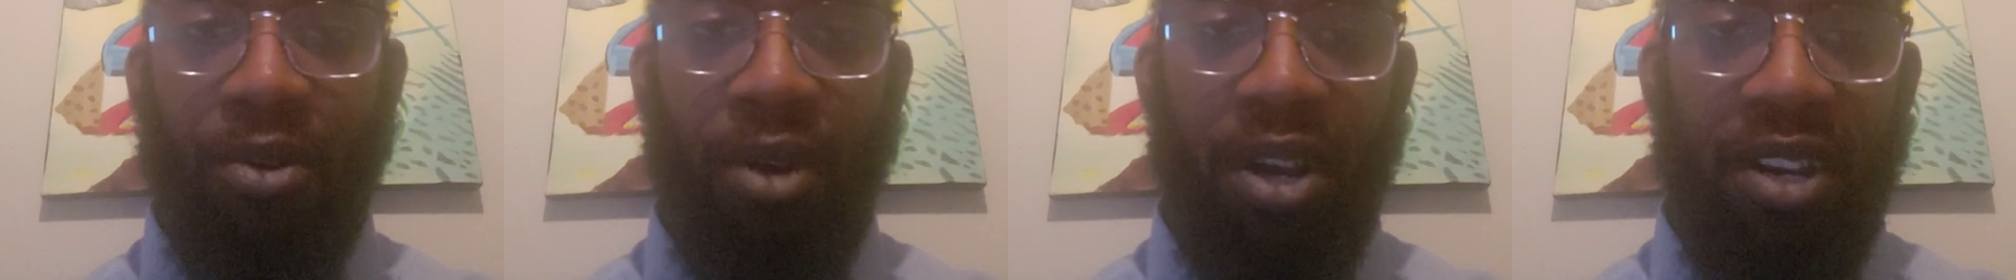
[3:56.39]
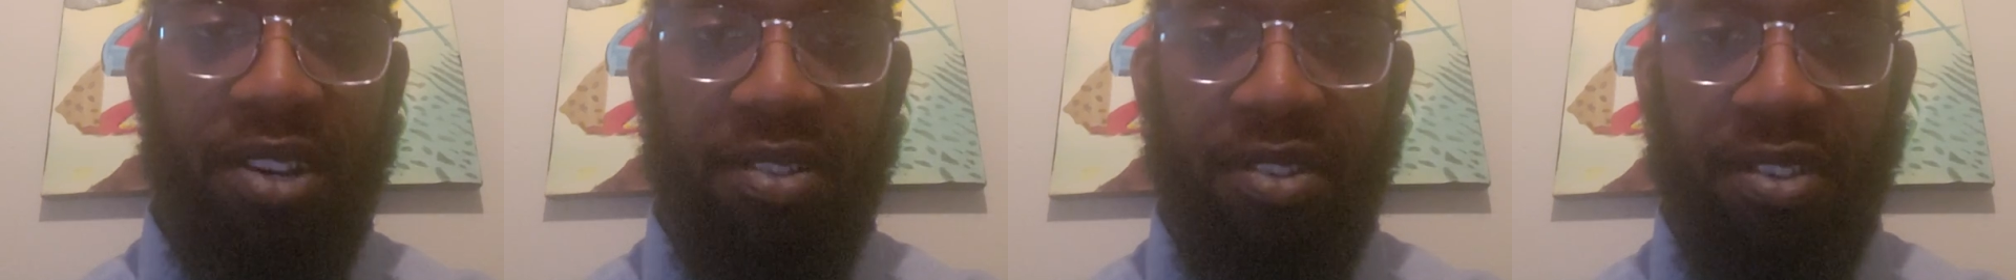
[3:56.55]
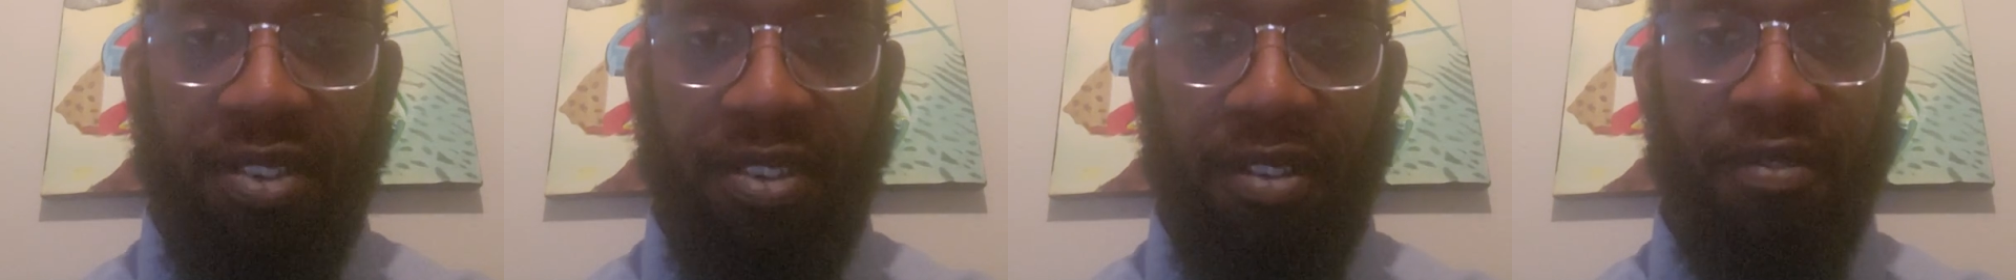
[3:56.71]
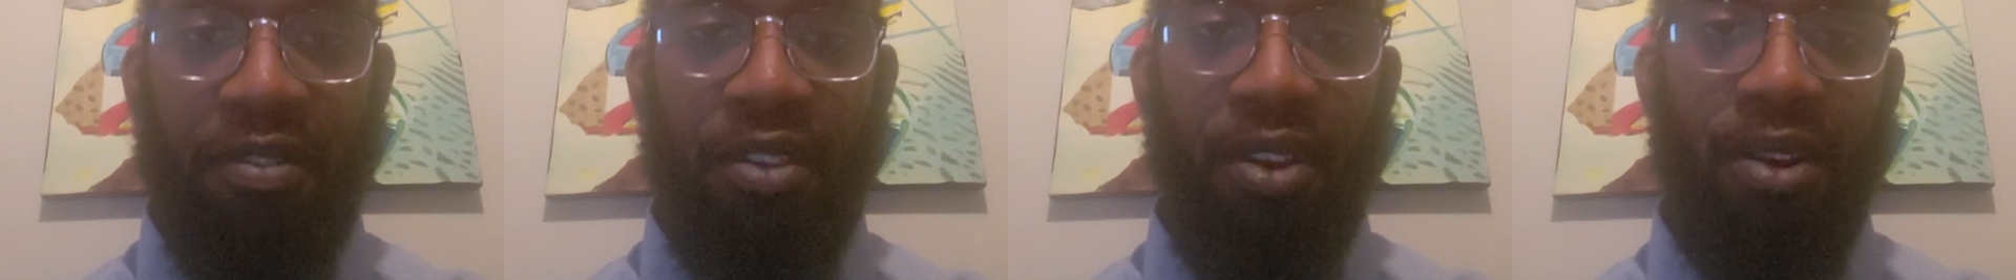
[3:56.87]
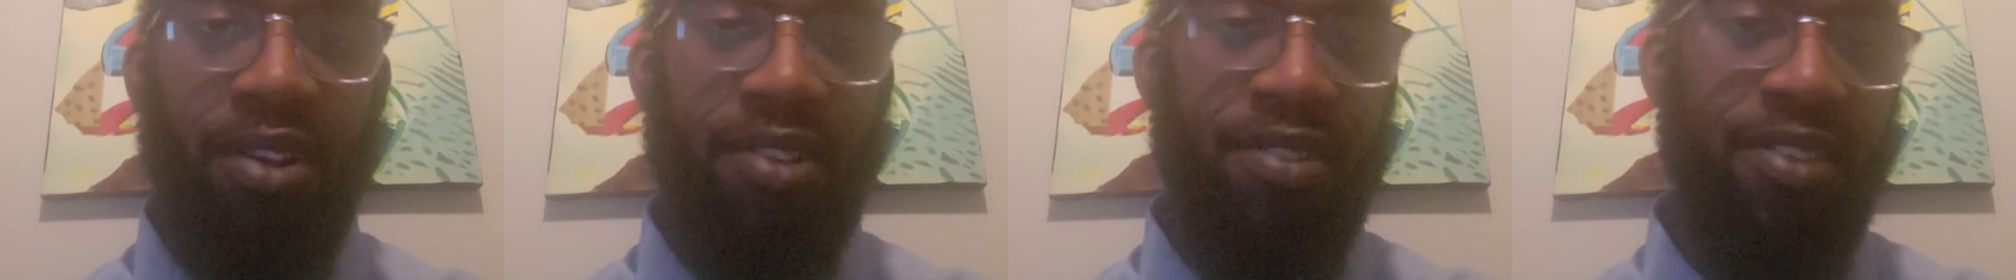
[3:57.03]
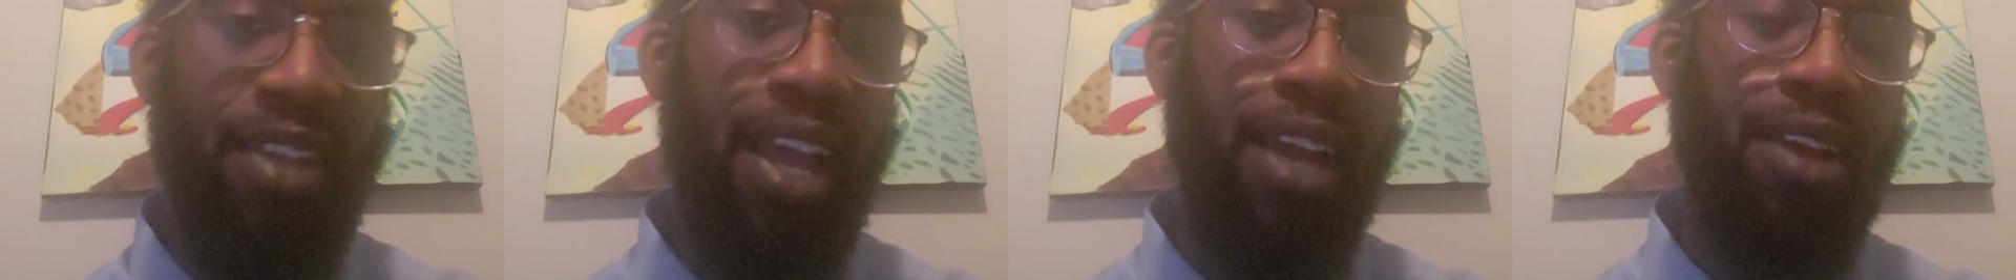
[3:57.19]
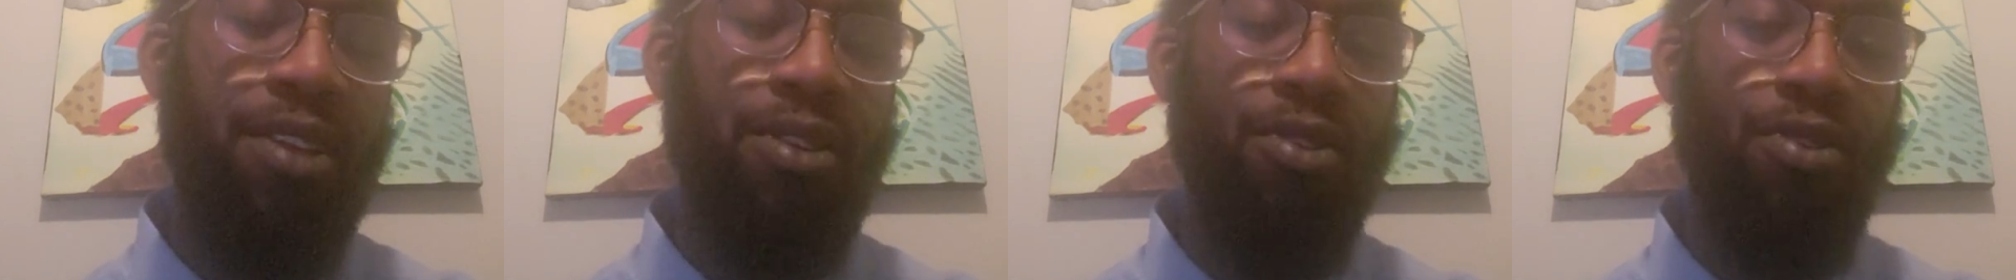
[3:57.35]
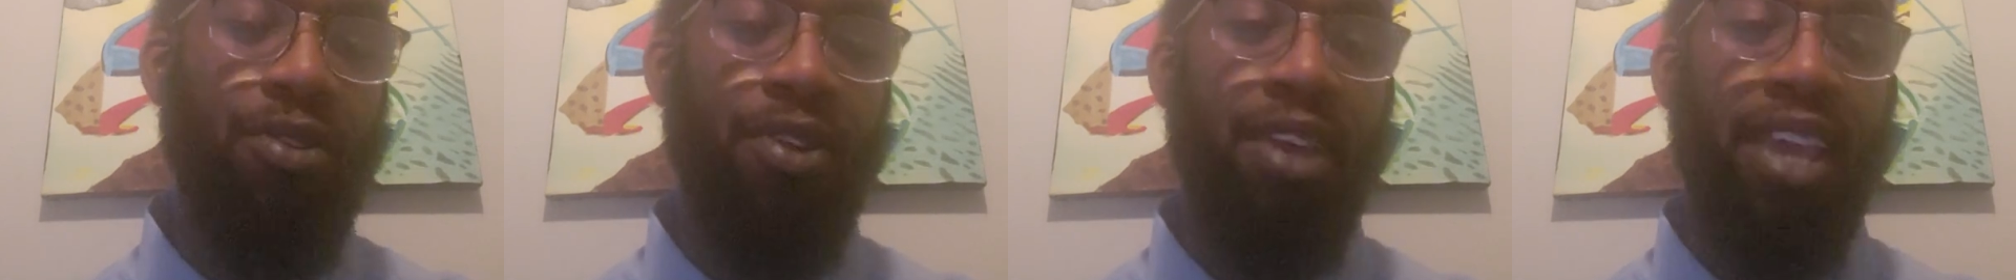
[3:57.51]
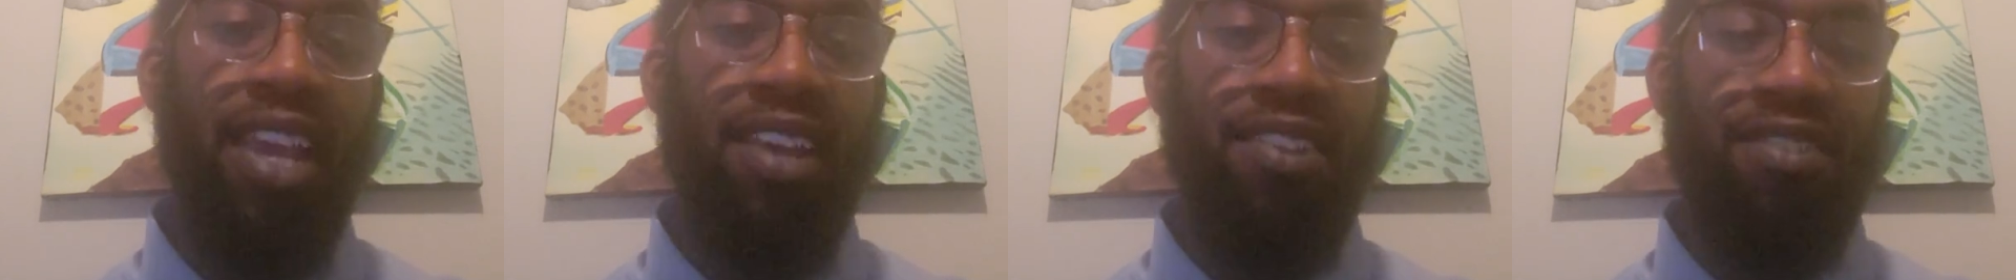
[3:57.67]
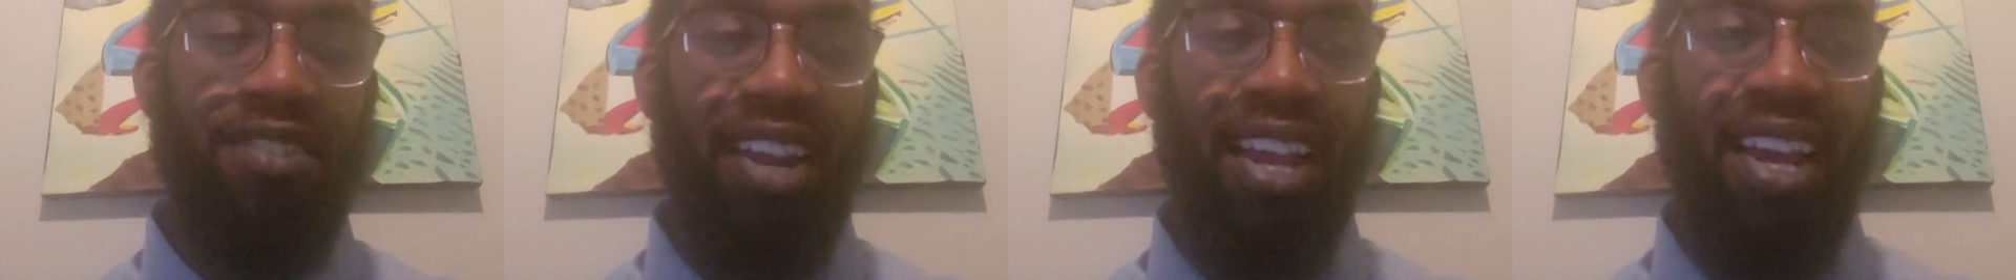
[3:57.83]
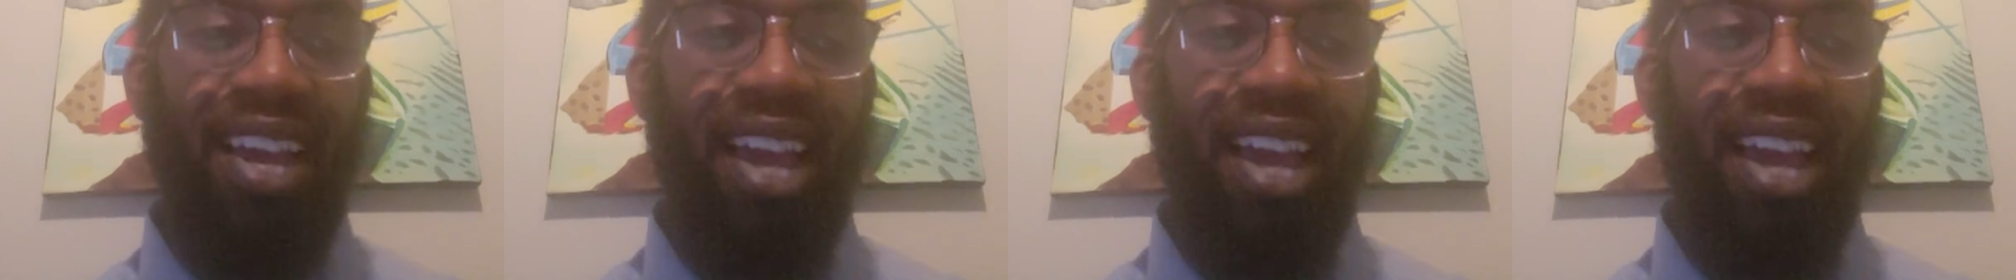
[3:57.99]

questions of your exact location.